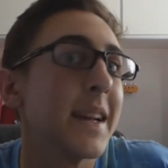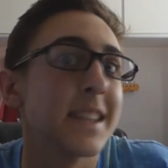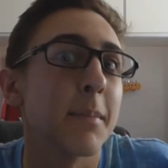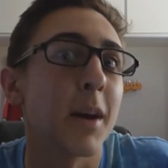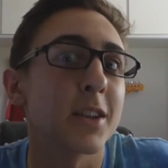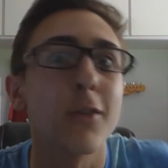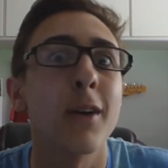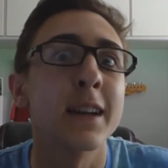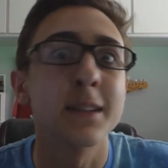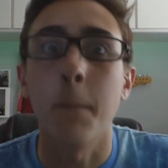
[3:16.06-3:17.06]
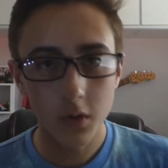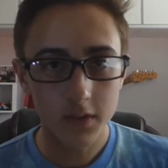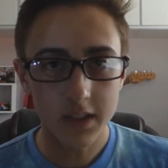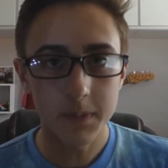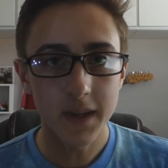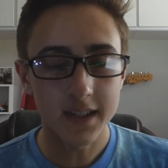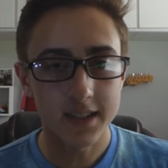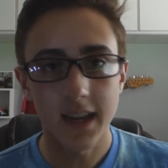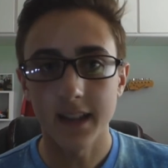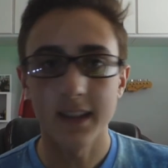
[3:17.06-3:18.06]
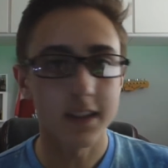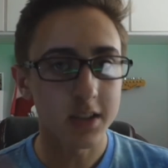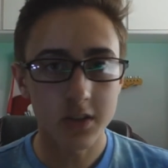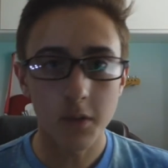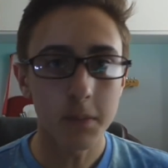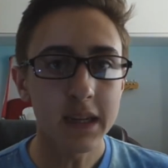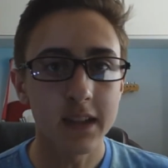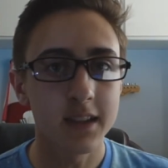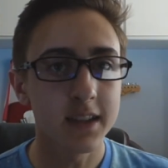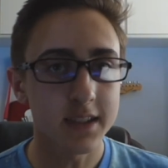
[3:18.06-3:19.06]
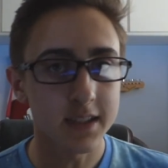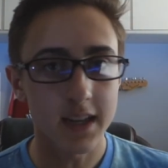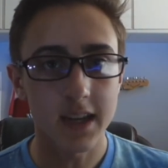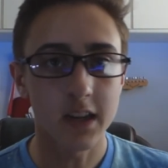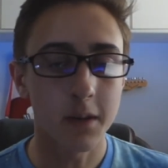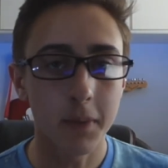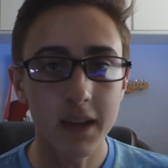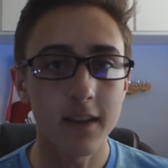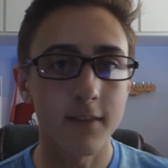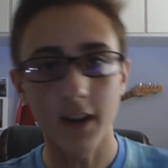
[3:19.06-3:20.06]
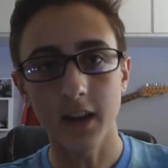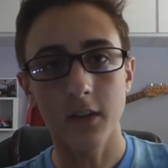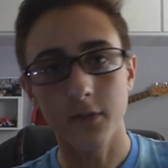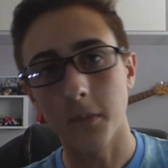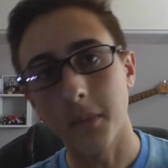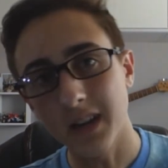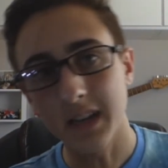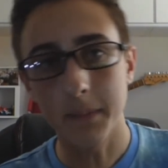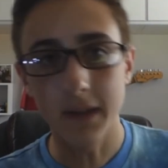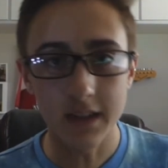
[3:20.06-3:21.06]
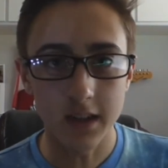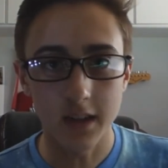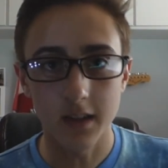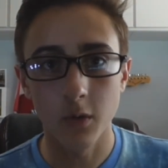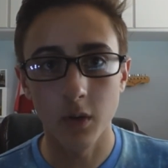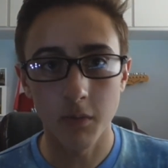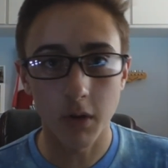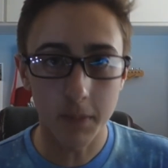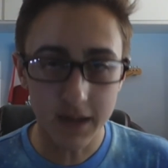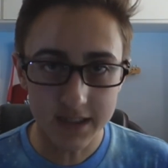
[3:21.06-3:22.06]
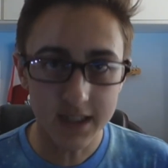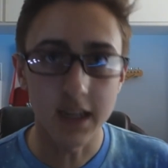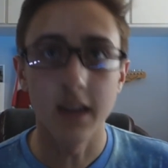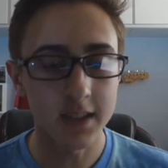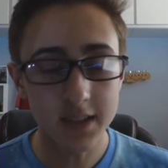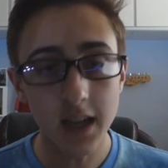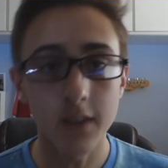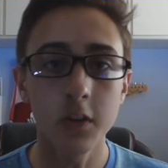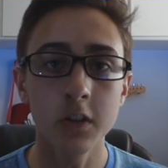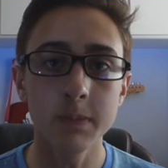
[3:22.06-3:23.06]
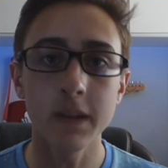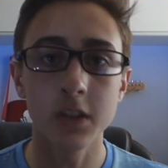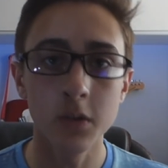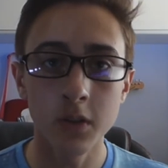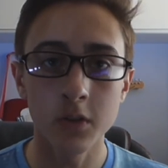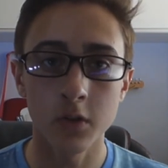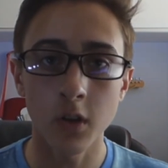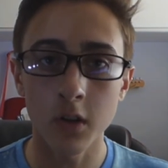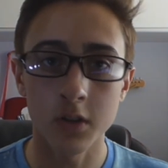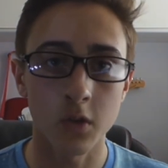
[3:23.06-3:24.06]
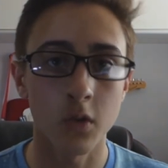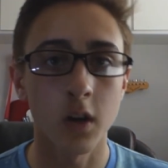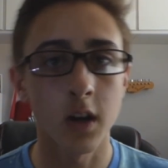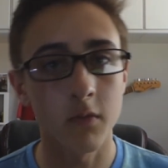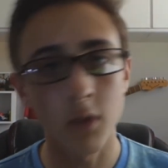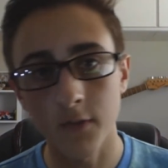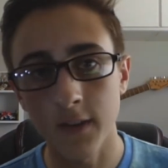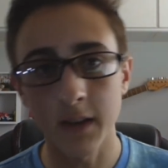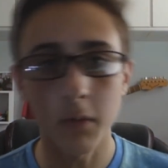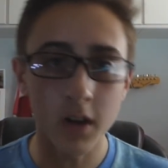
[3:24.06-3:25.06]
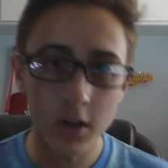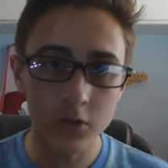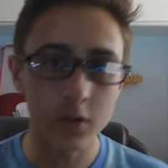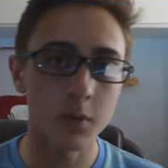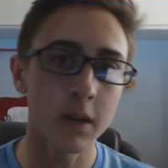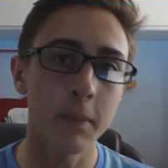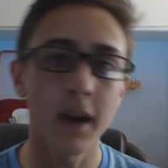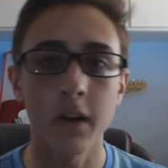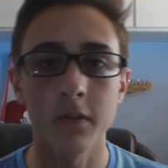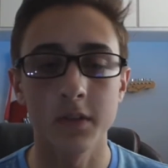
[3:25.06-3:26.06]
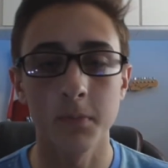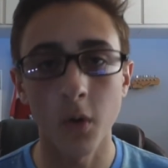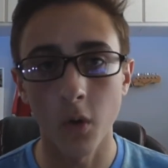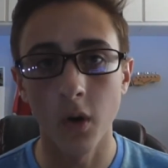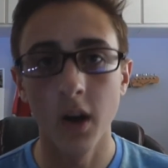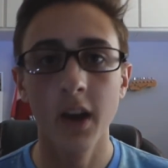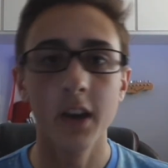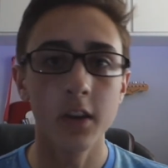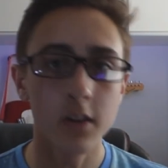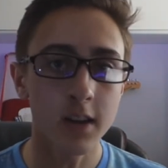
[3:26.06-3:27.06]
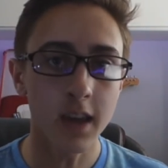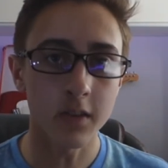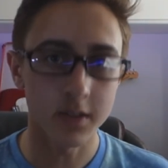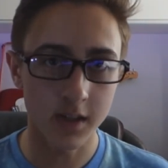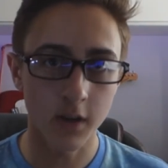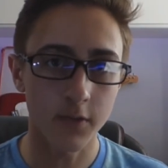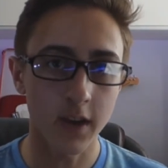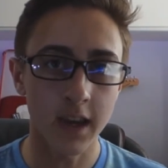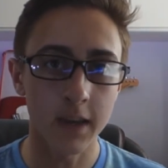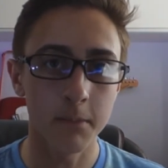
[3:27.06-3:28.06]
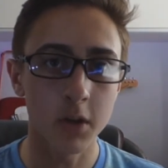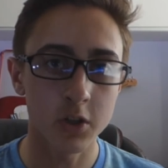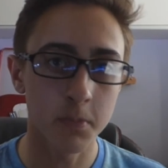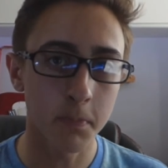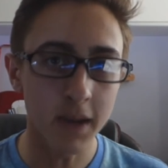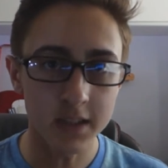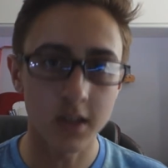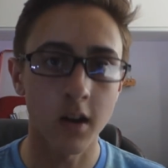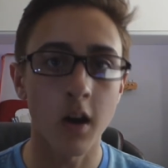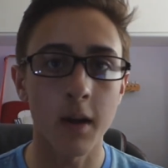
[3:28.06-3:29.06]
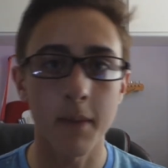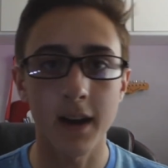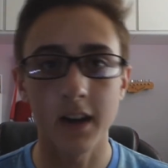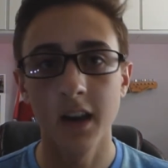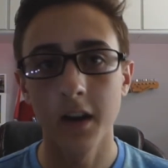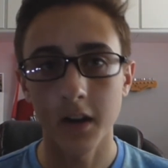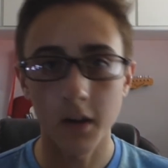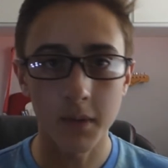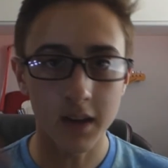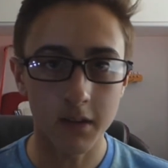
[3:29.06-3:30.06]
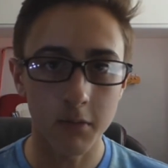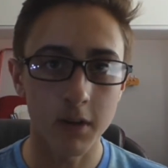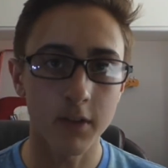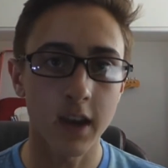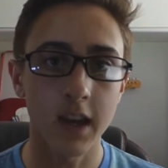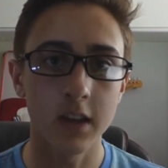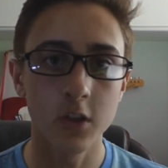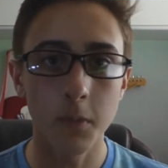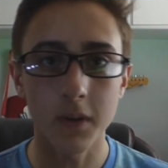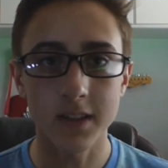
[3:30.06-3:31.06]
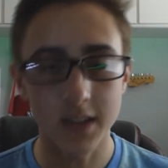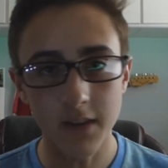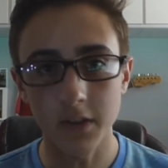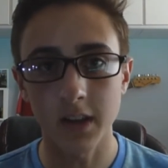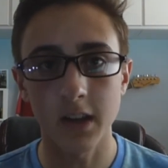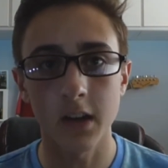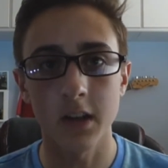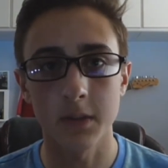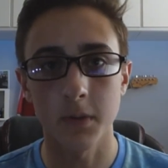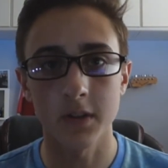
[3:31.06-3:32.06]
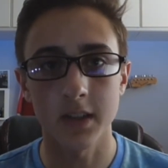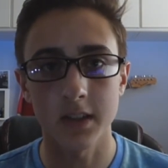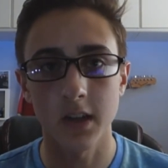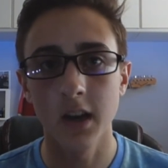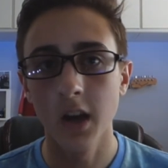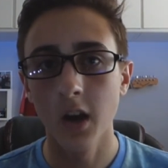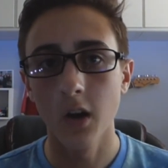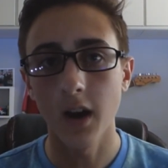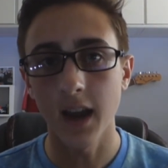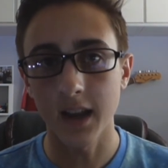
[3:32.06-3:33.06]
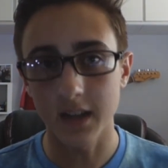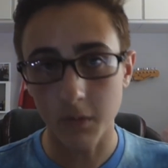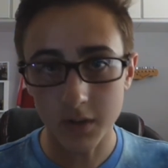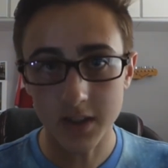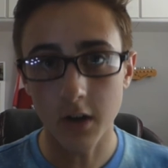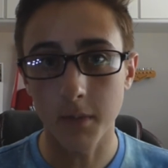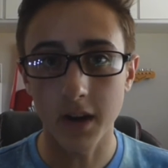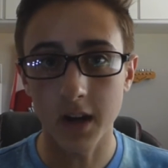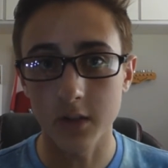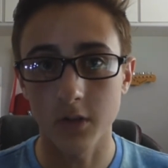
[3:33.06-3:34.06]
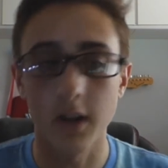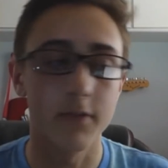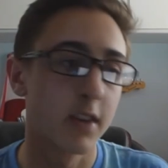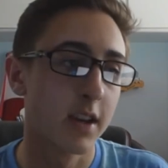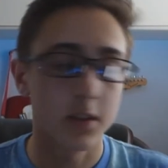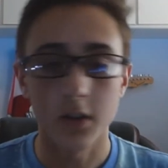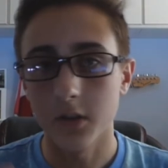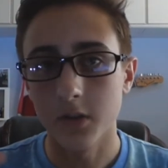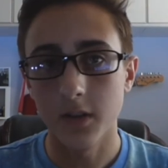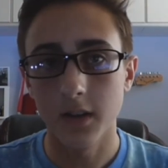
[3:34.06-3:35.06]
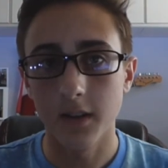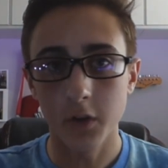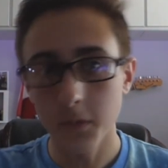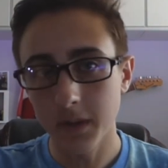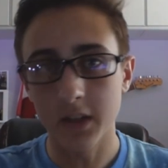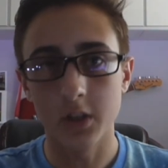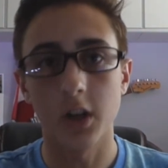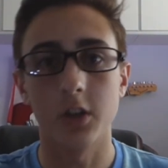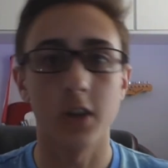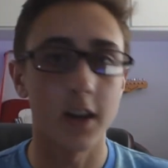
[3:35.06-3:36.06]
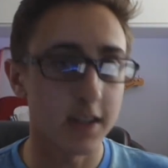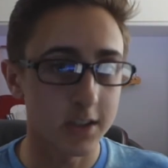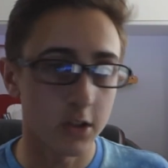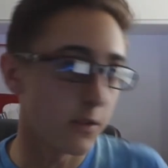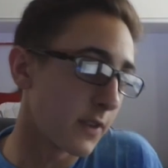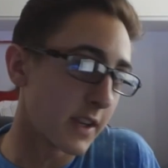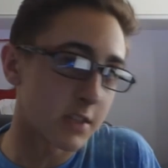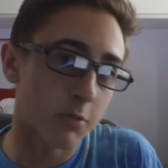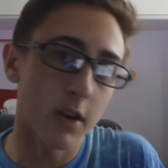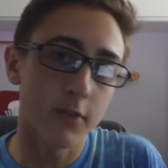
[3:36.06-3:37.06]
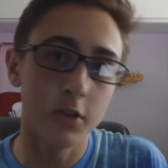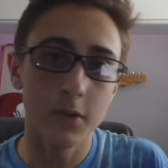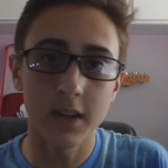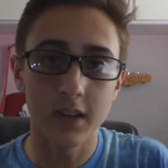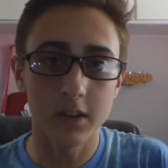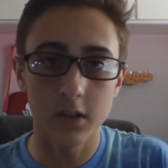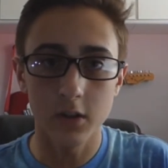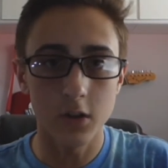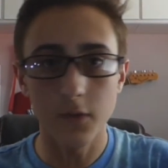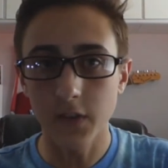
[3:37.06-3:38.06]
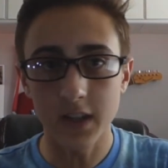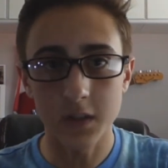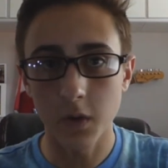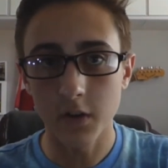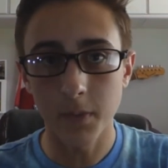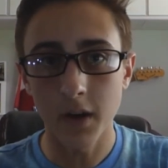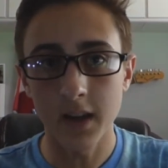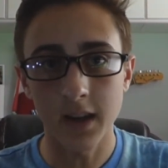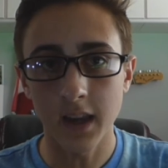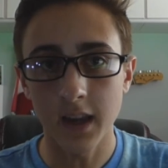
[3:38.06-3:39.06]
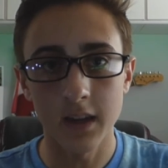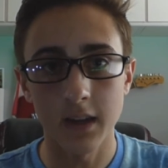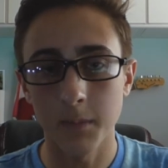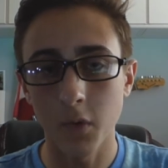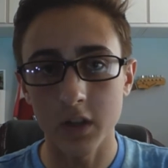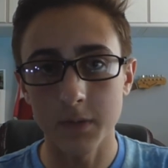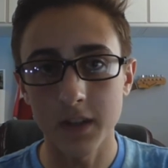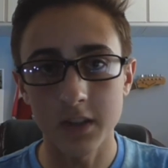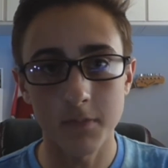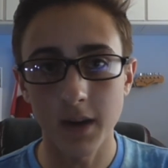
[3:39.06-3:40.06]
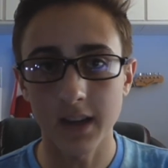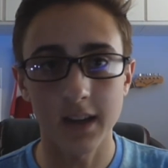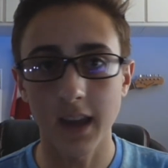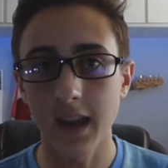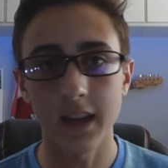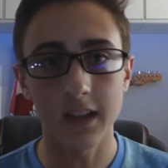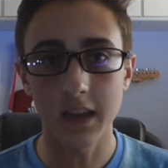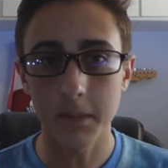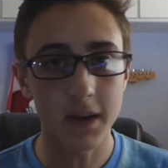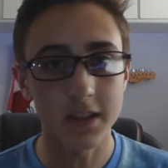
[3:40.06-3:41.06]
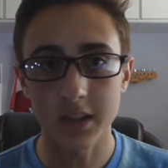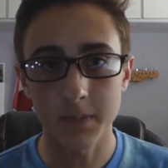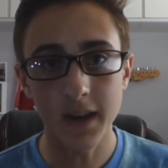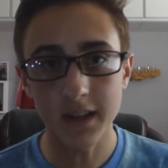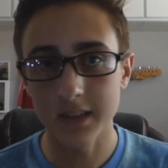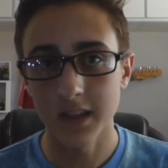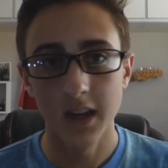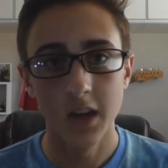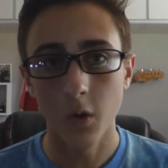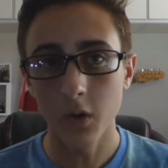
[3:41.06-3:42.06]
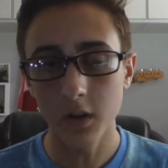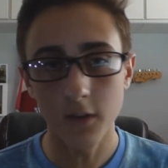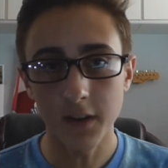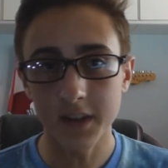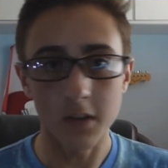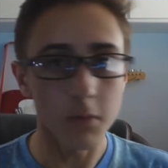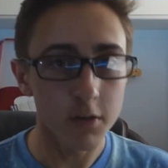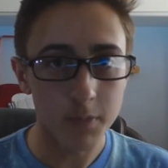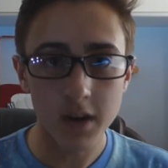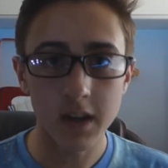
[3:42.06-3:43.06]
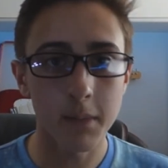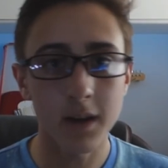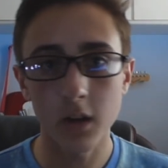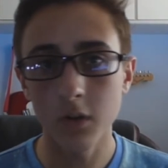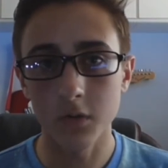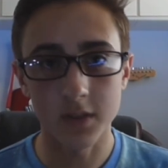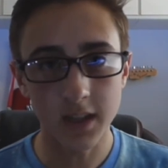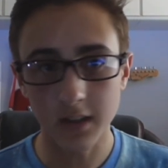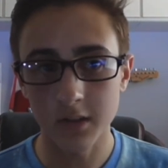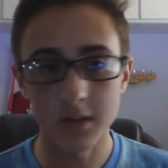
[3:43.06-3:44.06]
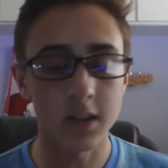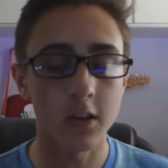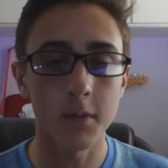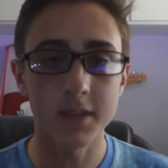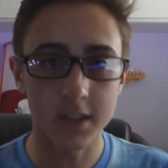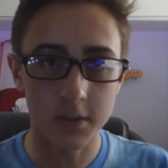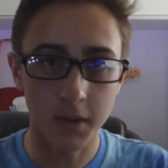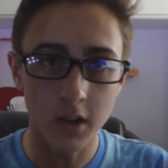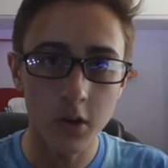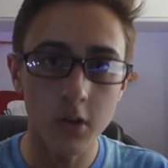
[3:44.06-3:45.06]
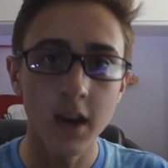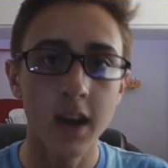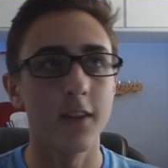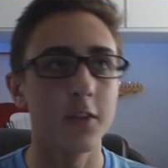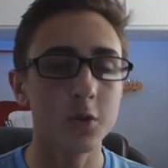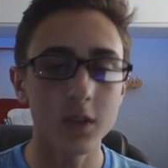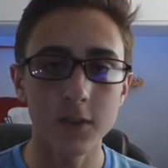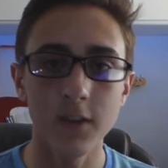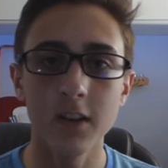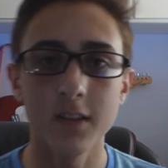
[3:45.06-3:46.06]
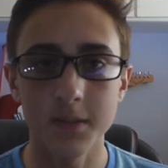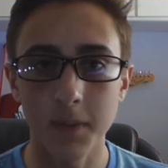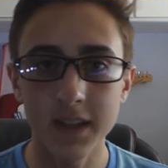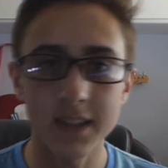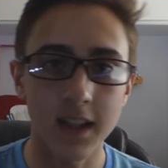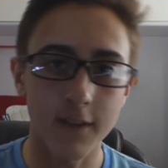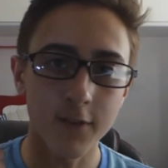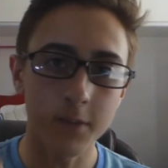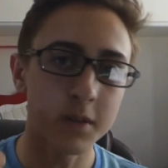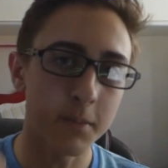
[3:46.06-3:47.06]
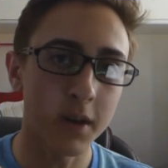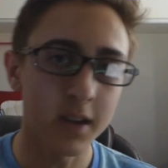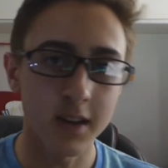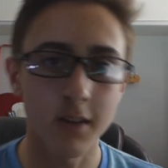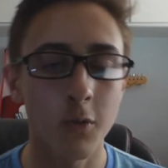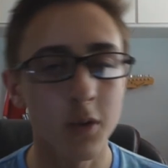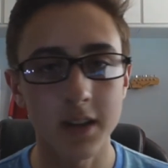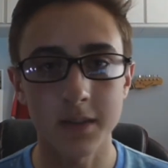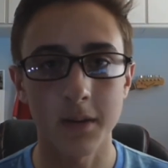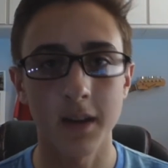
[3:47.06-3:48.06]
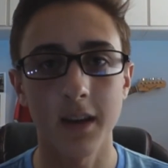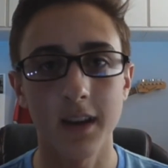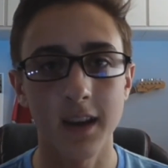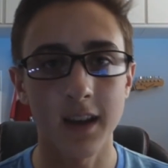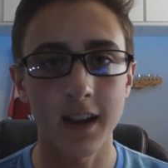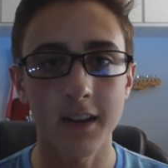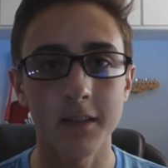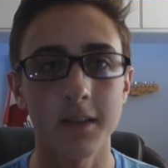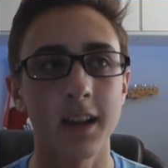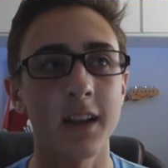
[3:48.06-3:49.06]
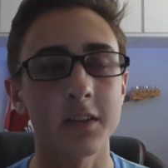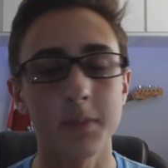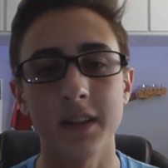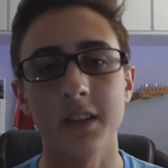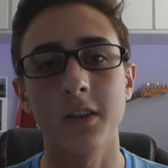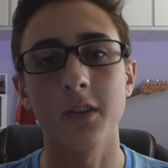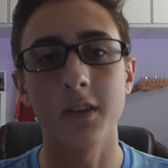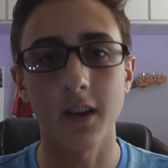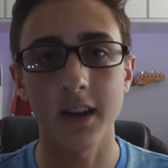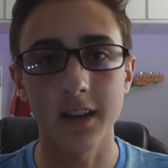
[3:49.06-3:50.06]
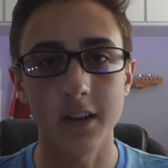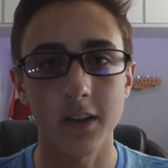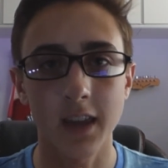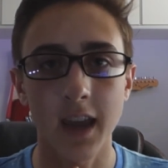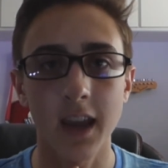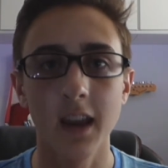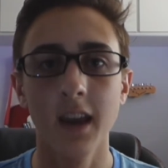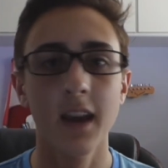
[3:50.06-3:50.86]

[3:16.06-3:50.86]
PC Master Race. All of this being said, that does not mean that this is a complete value for money all-in-one PC. Instead, if you spent $200 or roughly £120 more, you could get yourself a much better iMac coming with a 2.7 GHz processor and a 1 TB hard drive. So you be the judge. Do you think it's worth doing? Do you think it's worth buying a more expensive Mac and getting the better specs, or do you think it's not worth buying a Mac at all? Stick those in the comment section below. If you enjoyed this video, and please hit that thumbs up button. It allows me to know that I did okay.